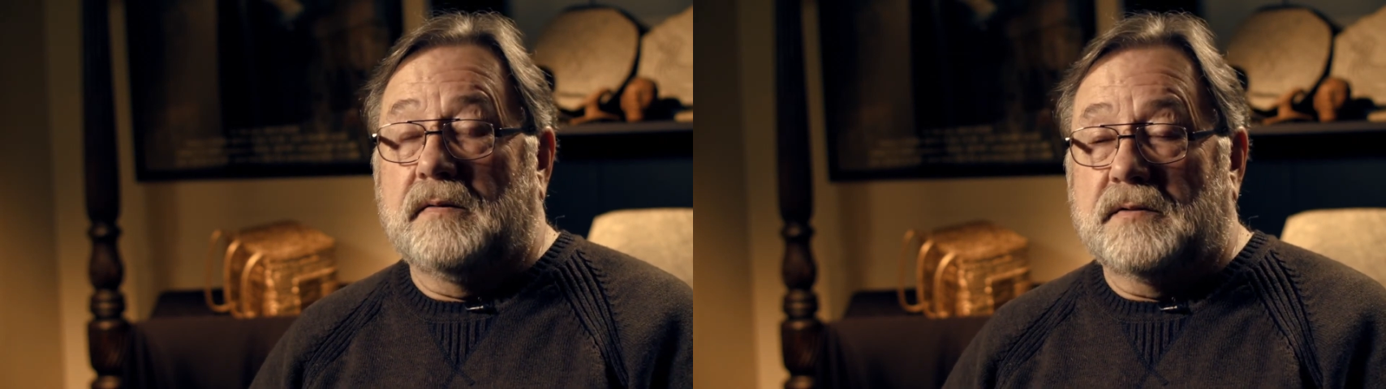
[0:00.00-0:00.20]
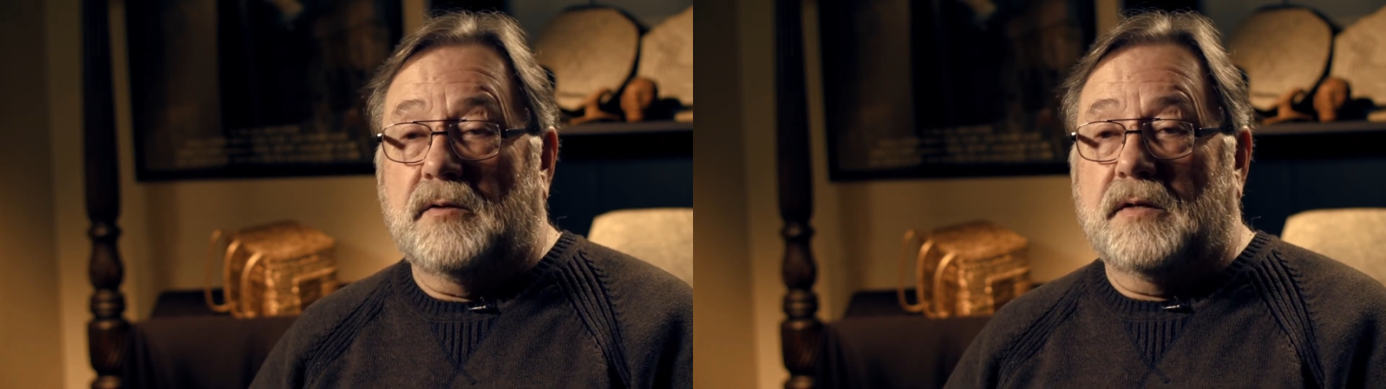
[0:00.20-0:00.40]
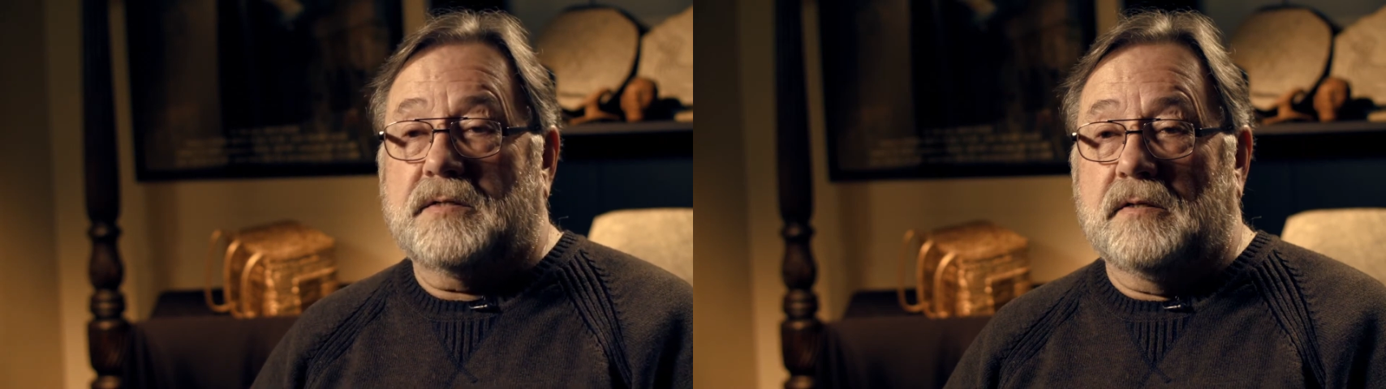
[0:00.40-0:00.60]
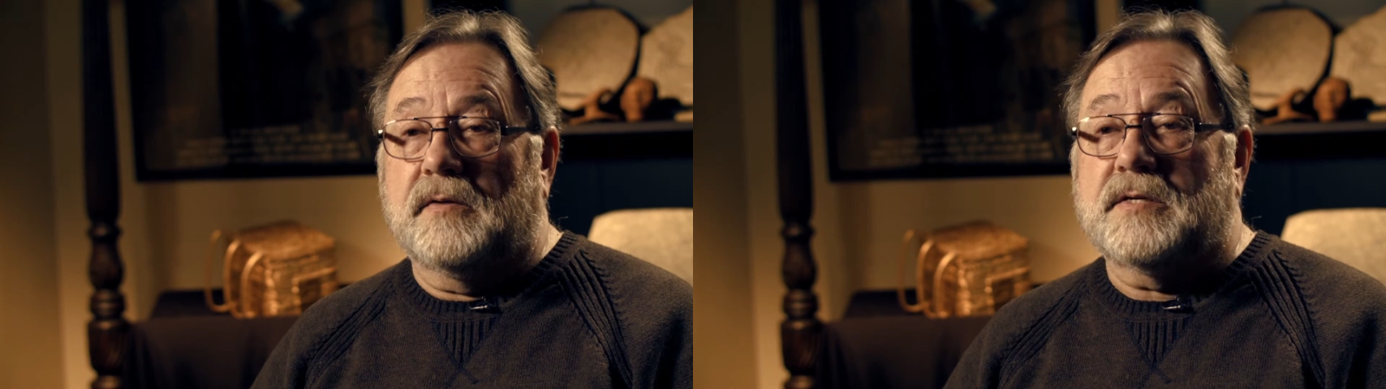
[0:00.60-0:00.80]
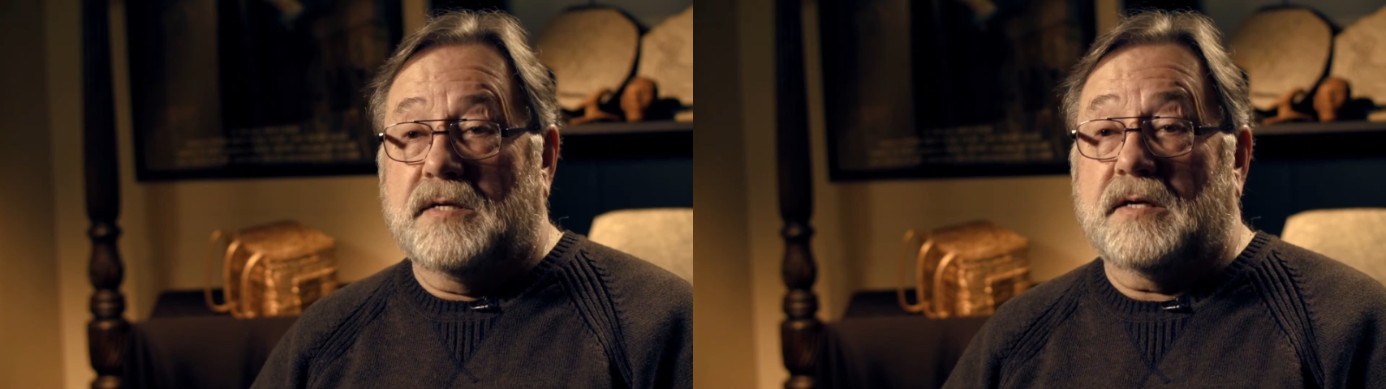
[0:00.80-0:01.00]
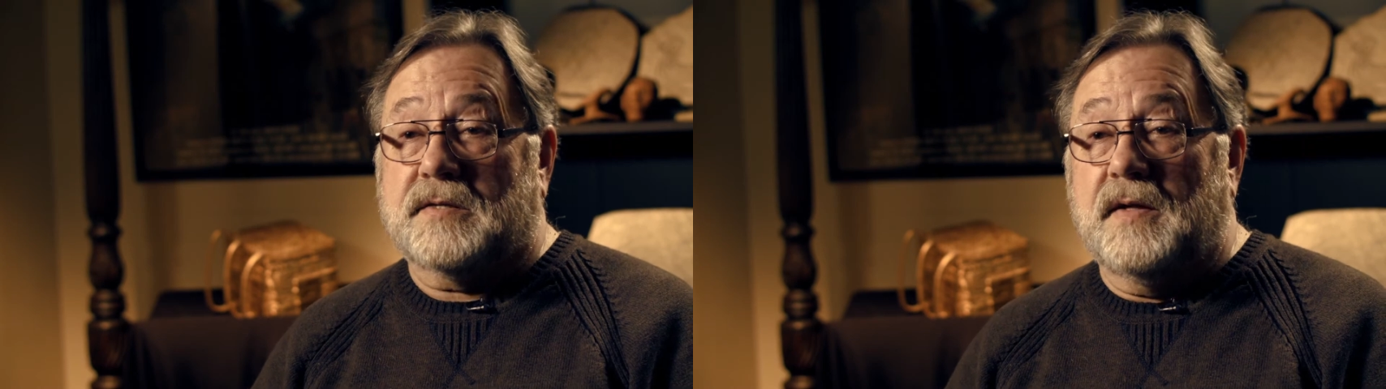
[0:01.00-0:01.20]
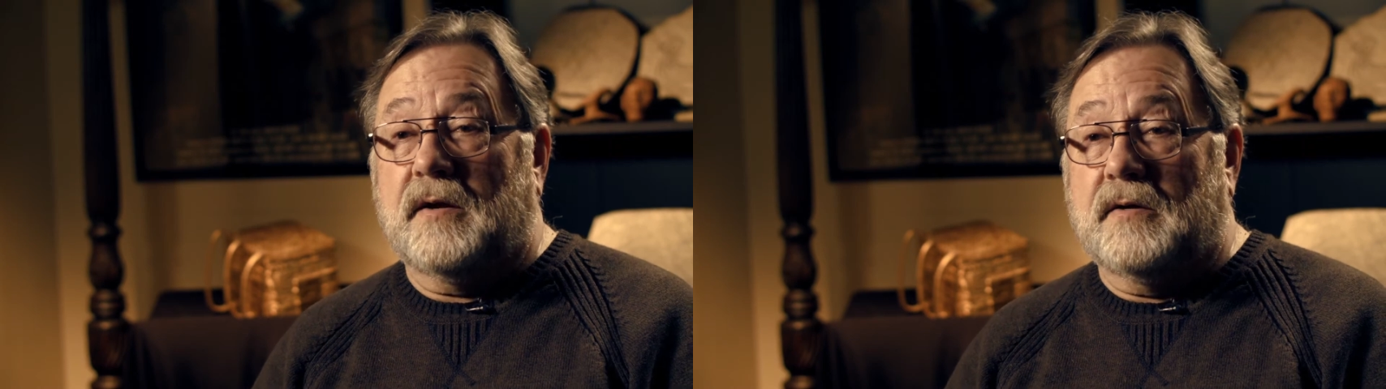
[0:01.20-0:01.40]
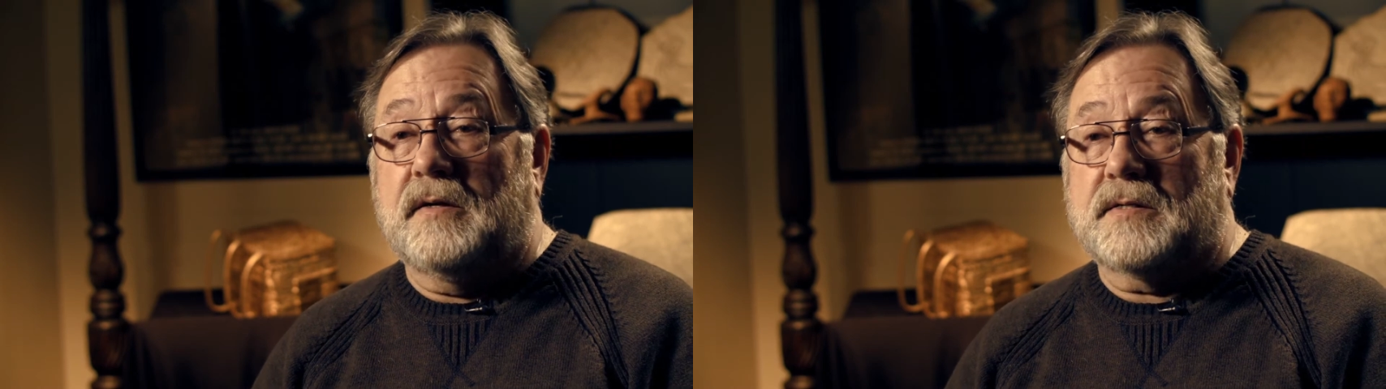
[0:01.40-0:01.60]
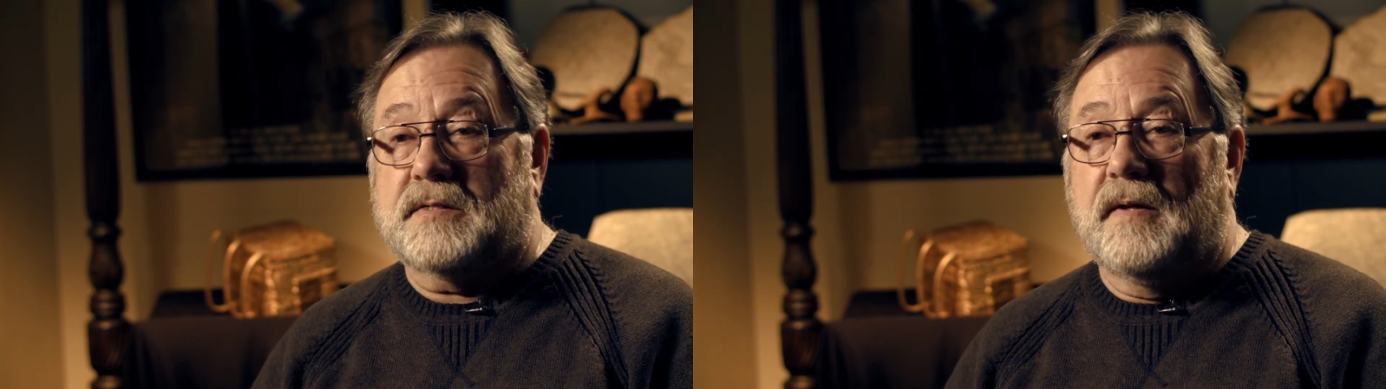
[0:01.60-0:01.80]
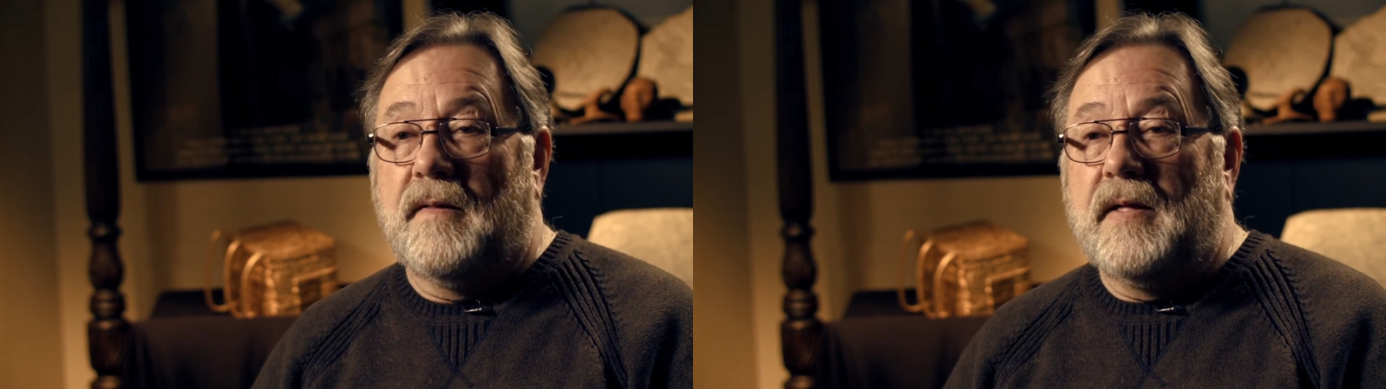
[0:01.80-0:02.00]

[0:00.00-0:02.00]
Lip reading: So it still exists, thank goodness.